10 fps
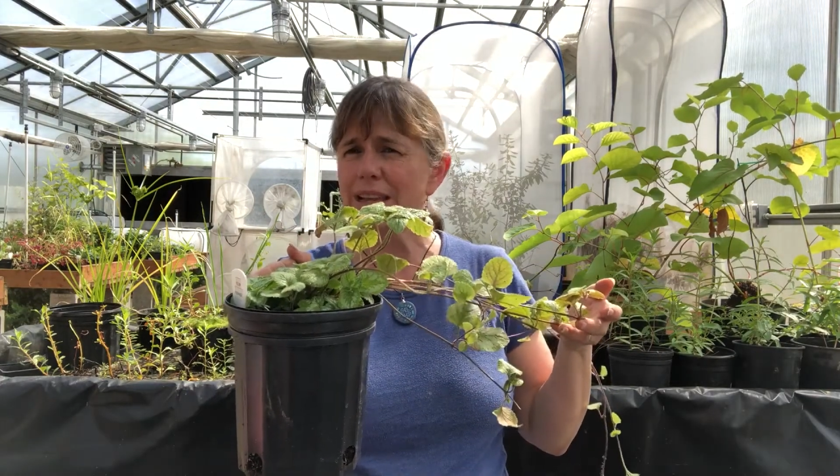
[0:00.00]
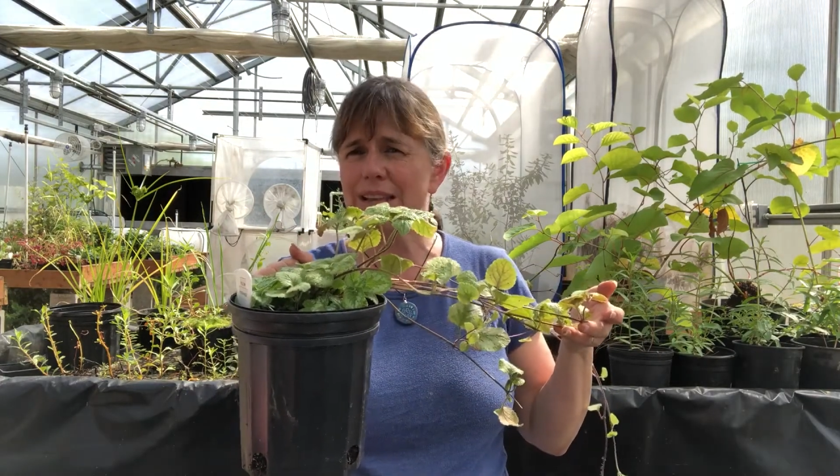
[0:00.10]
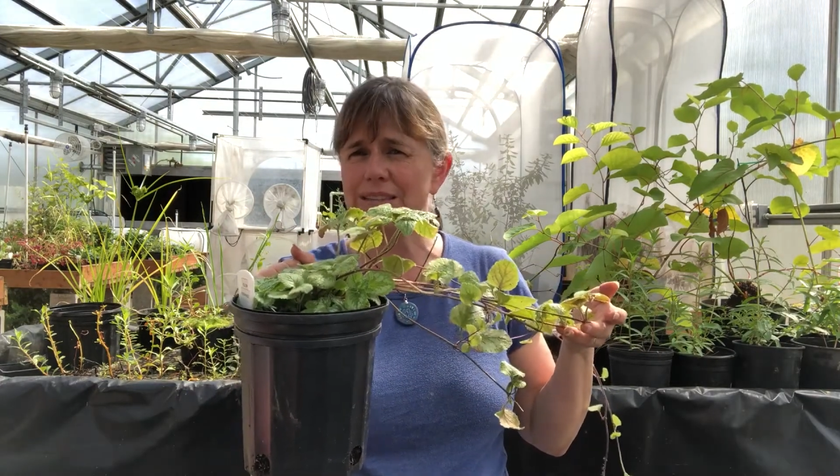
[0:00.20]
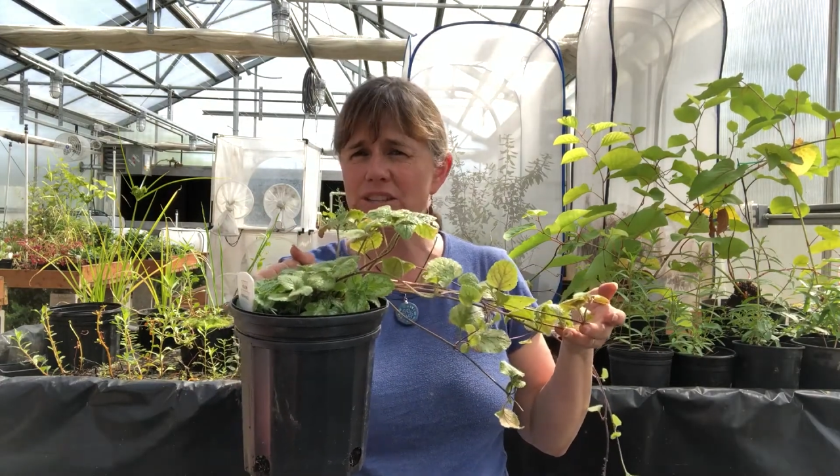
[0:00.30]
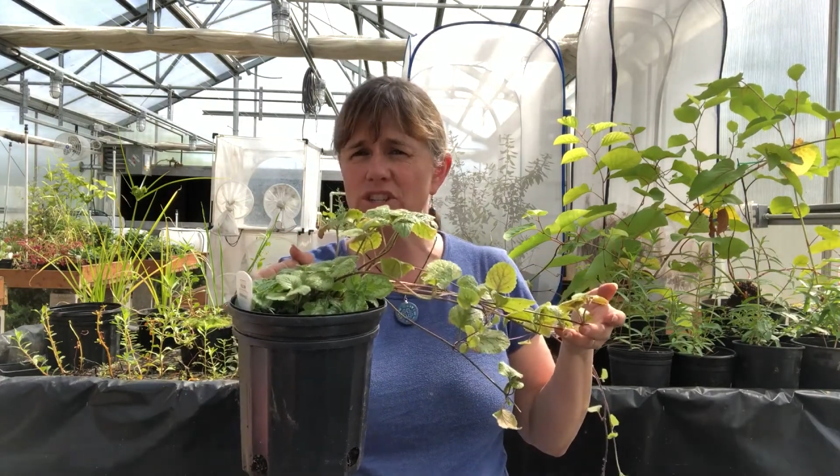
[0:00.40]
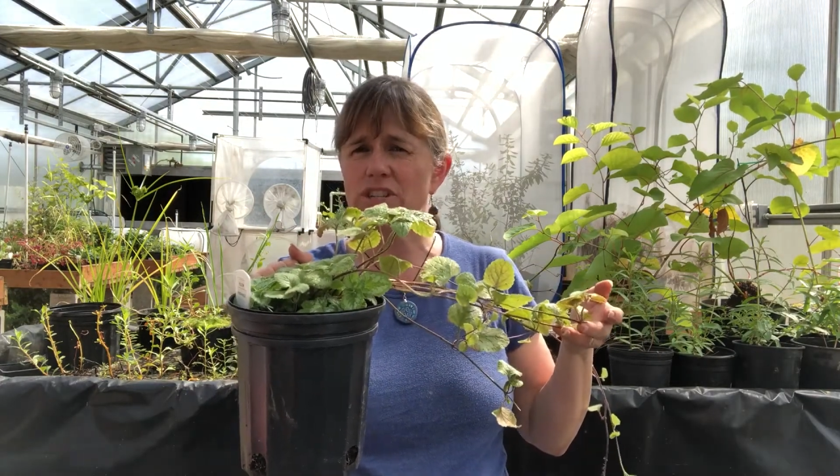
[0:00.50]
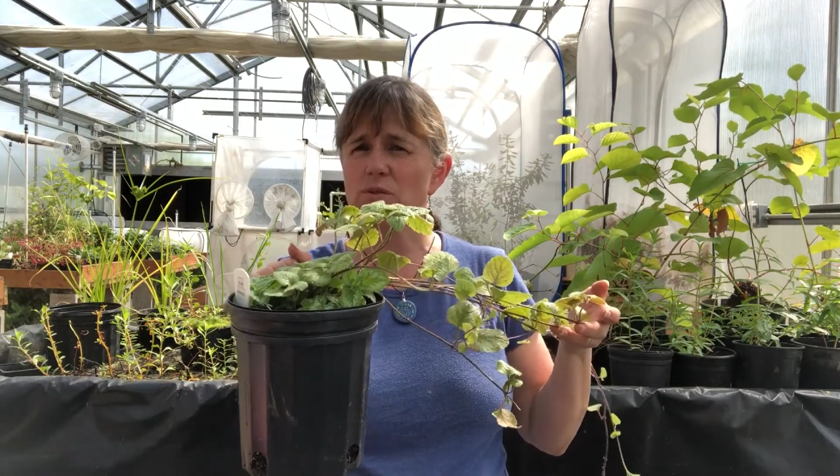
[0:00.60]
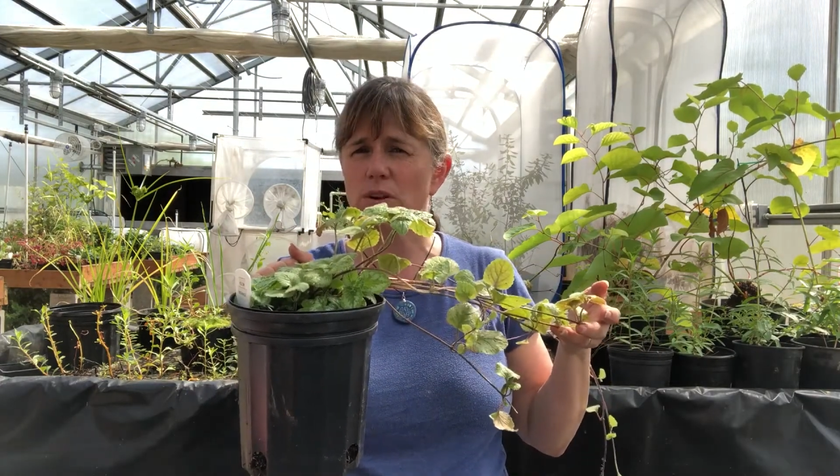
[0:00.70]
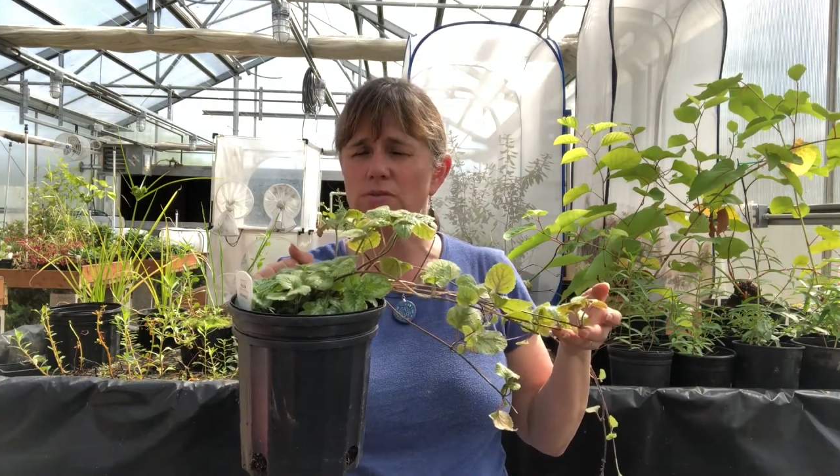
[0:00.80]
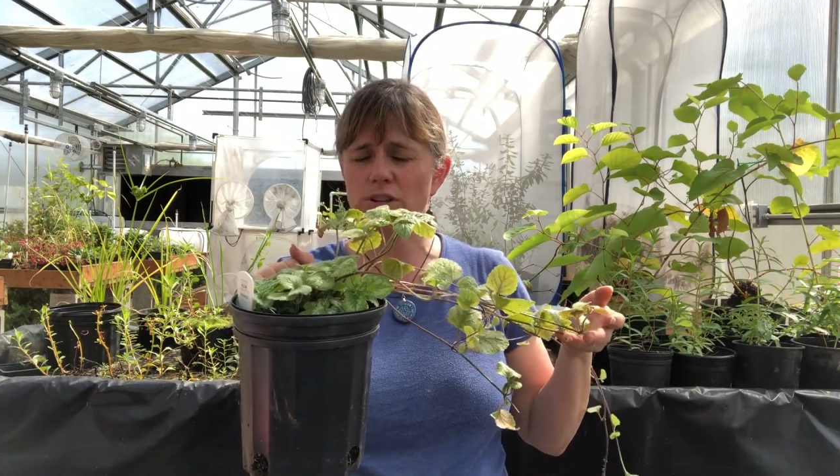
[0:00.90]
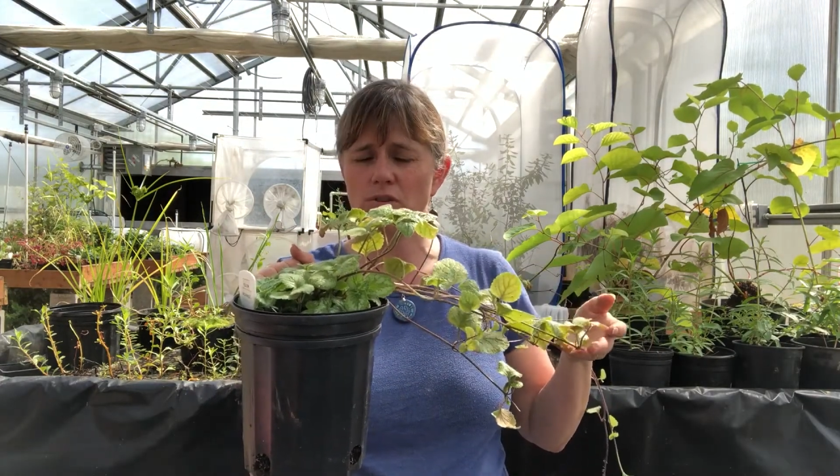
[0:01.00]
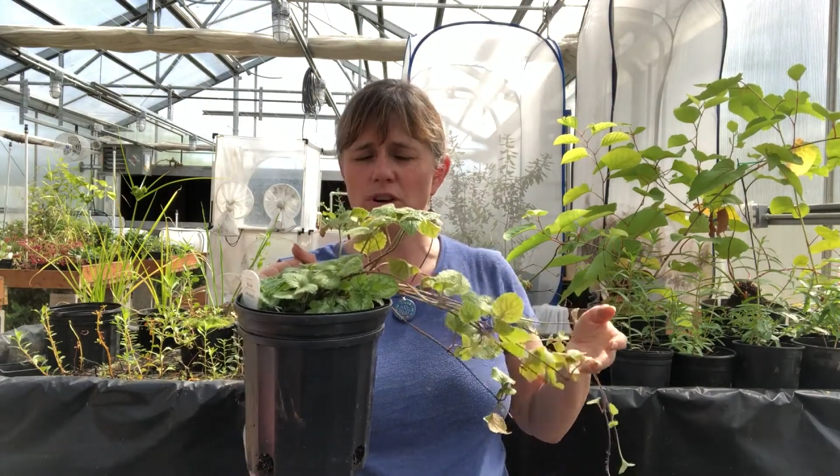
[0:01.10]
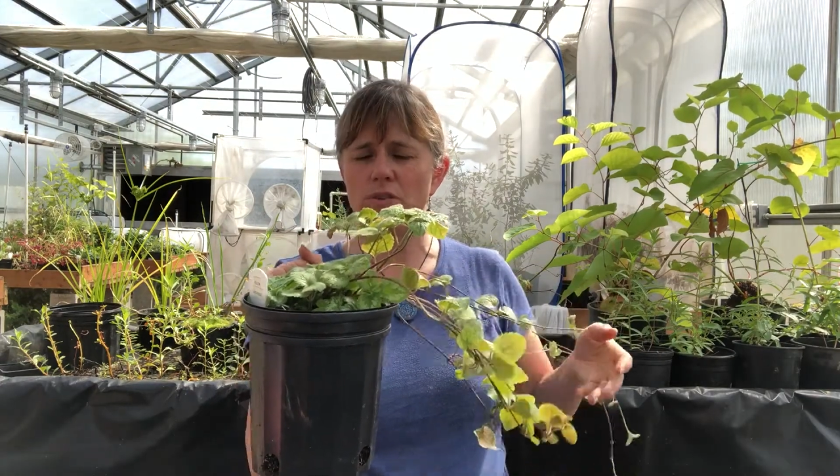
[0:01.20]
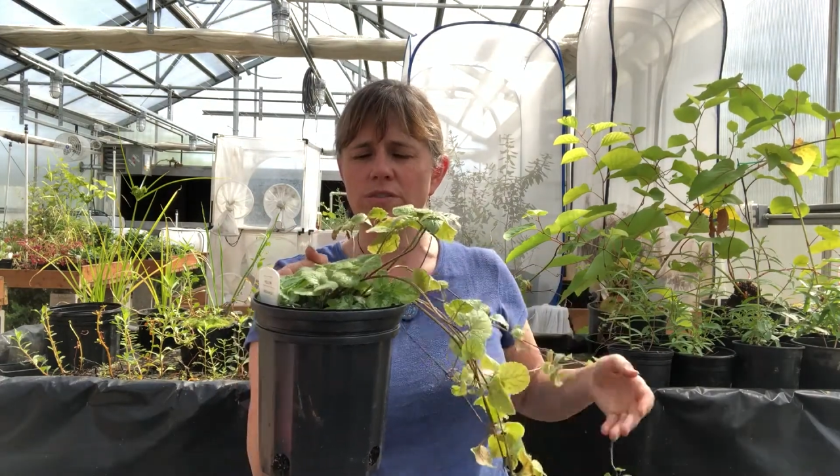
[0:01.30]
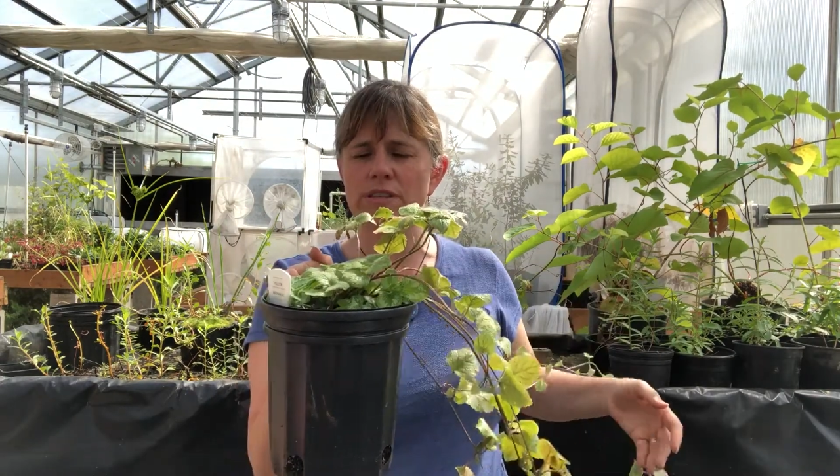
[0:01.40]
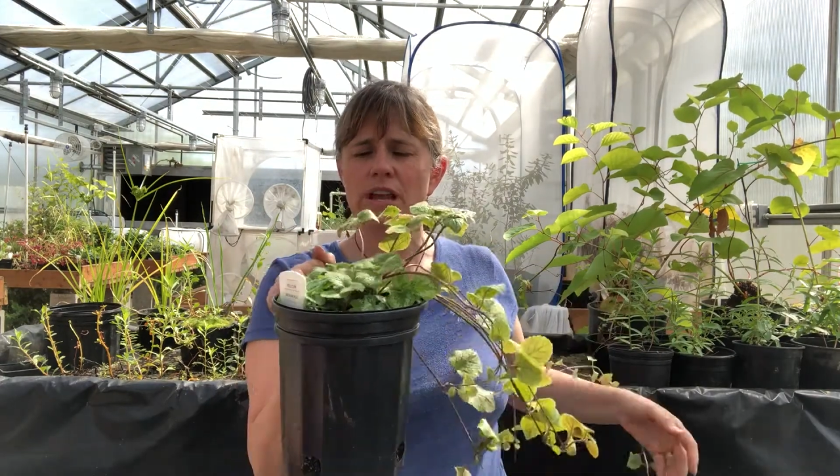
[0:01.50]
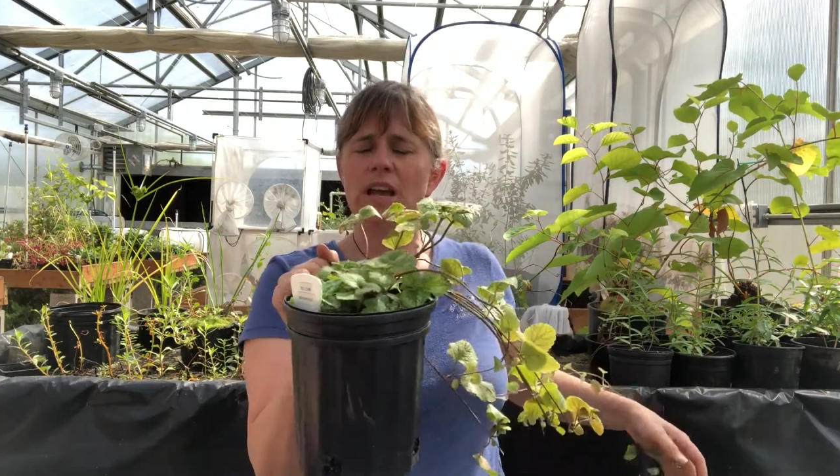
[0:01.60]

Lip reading: because it just grows and grows.